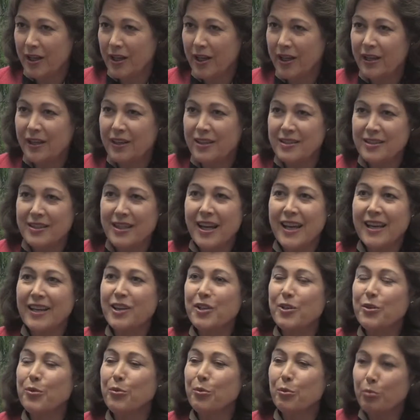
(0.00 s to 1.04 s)
It is
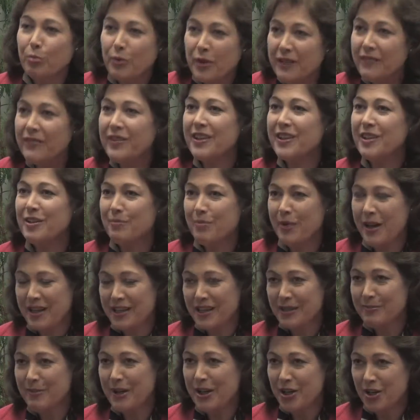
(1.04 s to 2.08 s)
driven by
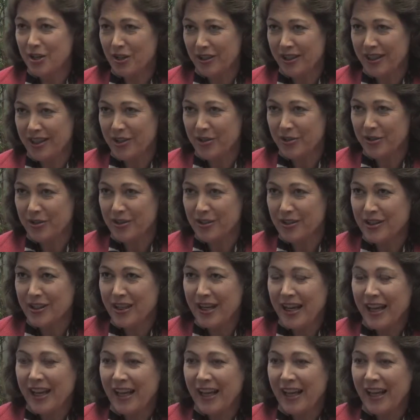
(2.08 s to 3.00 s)
special interests.